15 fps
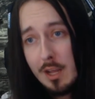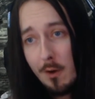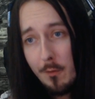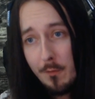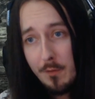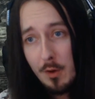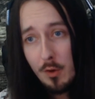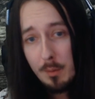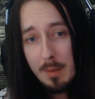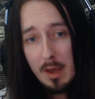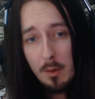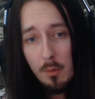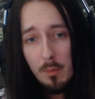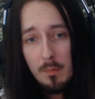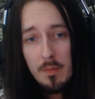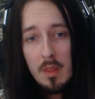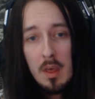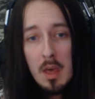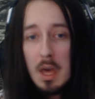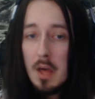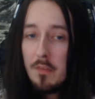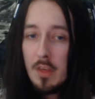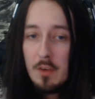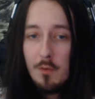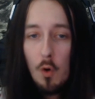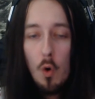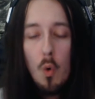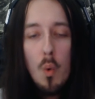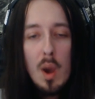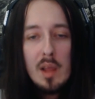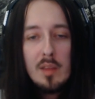on the field of battle, they've always